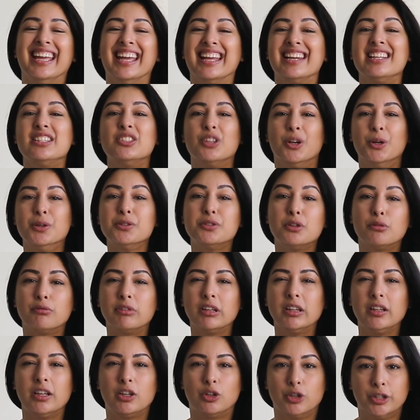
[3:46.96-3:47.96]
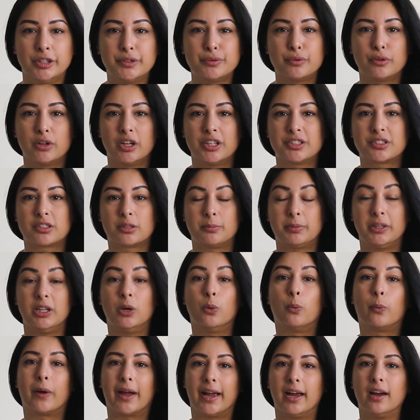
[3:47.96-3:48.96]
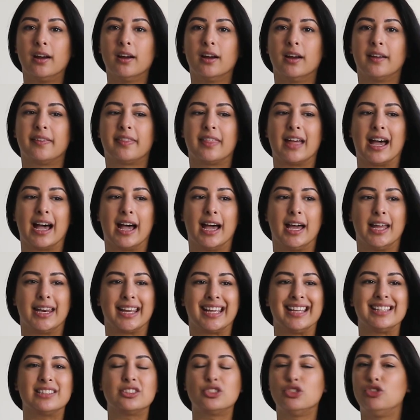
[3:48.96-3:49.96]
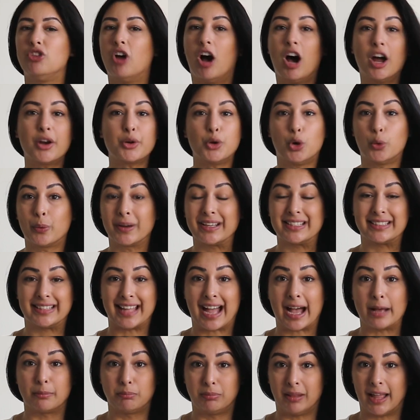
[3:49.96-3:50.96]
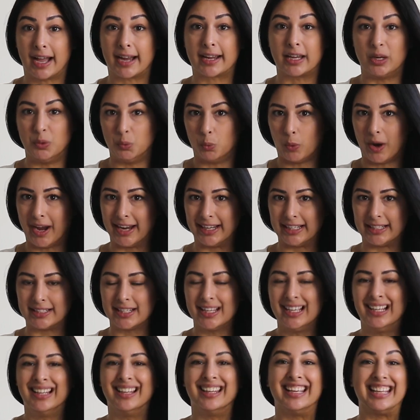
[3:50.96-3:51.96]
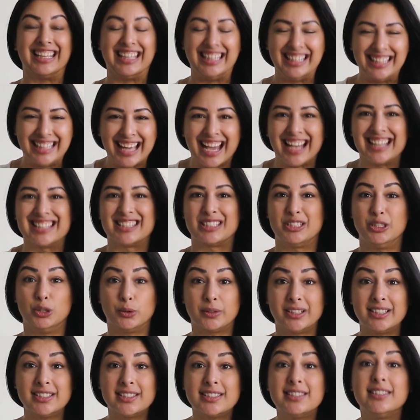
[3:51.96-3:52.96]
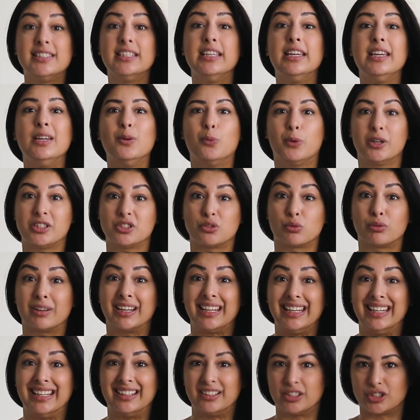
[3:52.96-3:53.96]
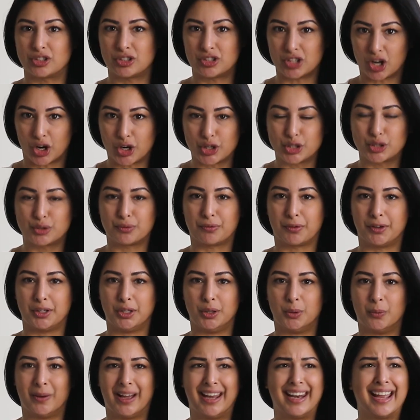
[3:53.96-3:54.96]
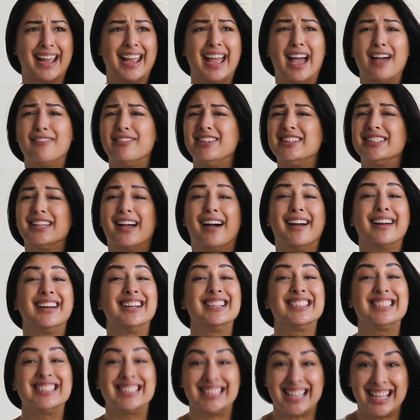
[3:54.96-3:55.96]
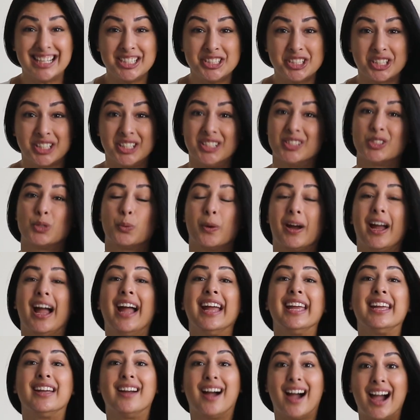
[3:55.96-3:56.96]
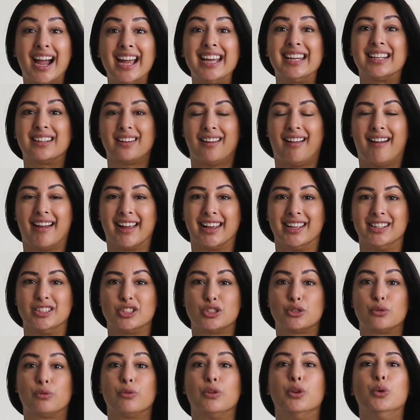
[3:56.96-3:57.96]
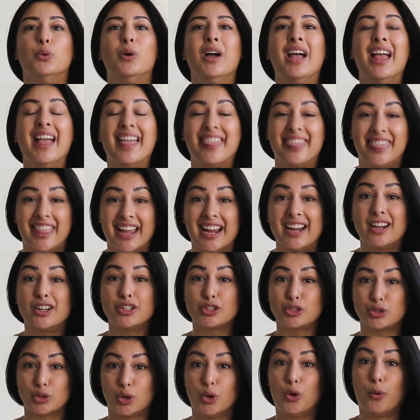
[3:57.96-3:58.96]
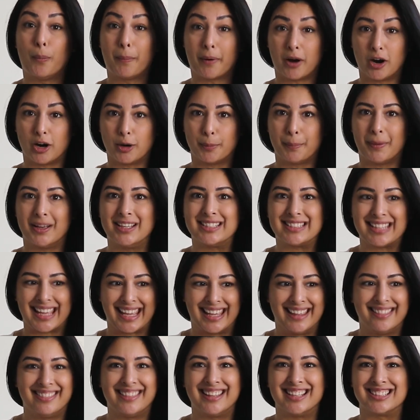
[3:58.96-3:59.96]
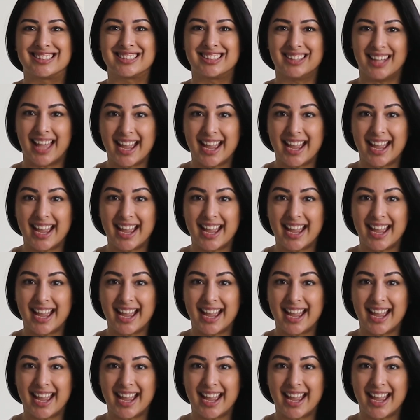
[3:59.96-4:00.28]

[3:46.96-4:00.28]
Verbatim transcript: Yet it's also really good for us to be aware that it's not always that black and white. Like, yes, you can see what's written in the stars for you. And I have entire sessions where I guide clients through their soul purpose in this